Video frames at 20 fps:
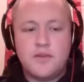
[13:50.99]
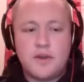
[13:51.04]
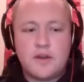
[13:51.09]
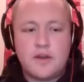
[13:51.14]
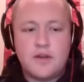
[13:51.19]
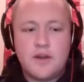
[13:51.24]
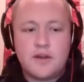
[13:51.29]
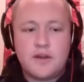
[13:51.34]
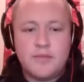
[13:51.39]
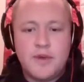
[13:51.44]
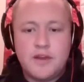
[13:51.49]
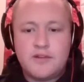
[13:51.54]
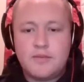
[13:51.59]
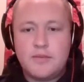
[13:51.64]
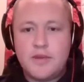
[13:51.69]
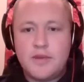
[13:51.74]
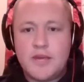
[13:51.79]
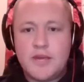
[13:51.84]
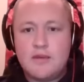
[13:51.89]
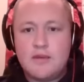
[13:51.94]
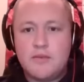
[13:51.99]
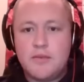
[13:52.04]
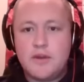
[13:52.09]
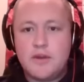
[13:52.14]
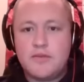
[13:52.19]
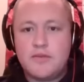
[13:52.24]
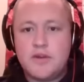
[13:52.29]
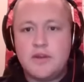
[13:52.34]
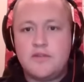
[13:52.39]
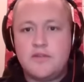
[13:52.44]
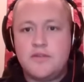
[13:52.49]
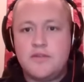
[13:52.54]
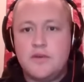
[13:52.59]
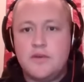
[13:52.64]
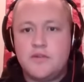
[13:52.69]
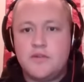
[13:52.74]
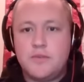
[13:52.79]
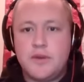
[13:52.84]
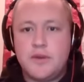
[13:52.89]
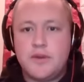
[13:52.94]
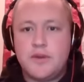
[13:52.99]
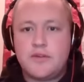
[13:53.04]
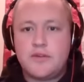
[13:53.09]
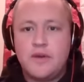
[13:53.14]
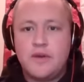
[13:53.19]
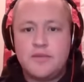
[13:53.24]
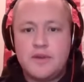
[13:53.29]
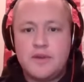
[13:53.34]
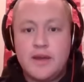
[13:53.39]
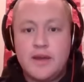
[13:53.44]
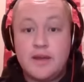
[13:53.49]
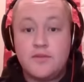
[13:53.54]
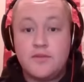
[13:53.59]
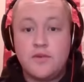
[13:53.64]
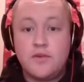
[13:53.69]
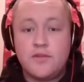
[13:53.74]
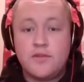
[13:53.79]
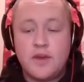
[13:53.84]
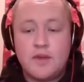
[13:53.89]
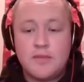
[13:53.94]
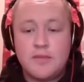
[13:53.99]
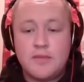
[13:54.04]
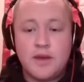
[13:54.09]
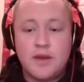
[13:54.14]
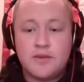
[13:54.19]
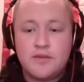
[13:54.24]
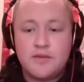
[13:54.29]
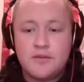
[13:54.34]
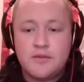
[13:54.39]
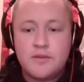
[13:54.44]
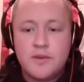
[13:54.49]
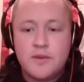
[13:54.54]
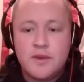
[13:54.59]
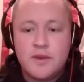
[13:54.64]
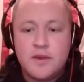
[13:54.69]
that clock management became a bit of an issue was because Clemson had 2 timeouts.